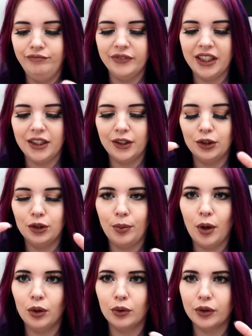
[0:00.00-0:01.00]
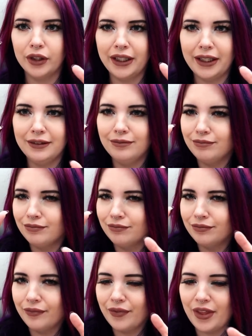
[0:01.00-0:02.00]
like little Polaroid
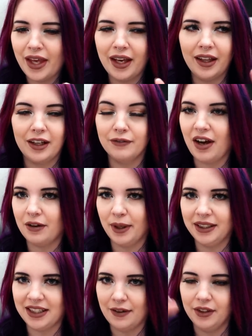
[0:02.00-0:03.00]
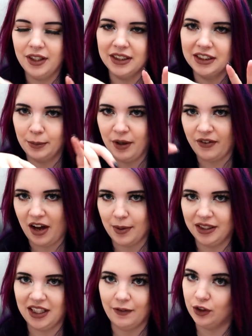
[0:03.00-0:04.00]
thing, like a 5x7, because it's gonna be a
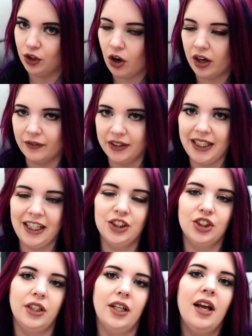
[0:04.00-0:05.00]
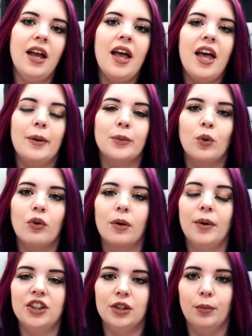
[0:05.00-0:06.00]
5x7 card invitation. I'm gonna order
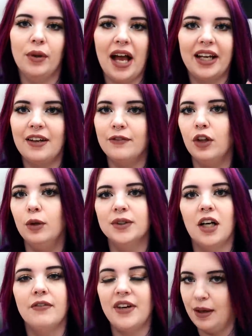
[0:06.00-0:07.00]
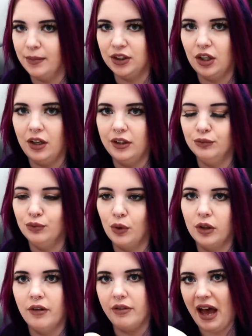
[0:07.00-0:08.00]
a bunch of black envelopes off Amazon
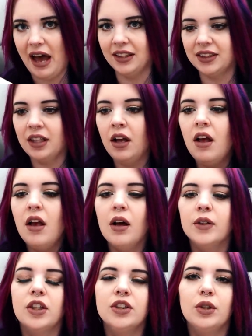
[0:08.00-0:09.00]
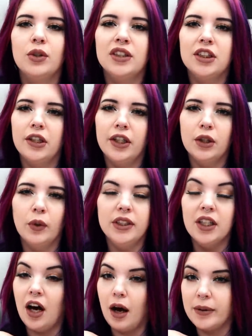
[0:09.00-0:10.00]
for that. I was also considering
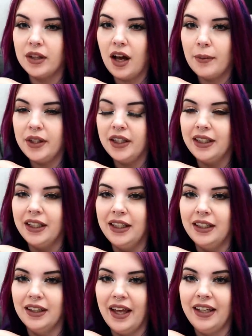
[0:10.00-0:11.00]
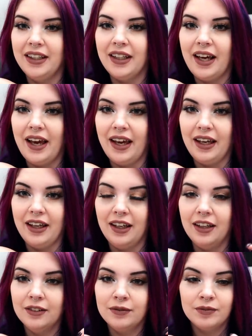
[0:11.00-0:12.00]
going to Hobby Lobby and getting like
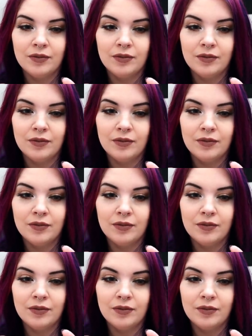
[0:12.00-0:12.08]
a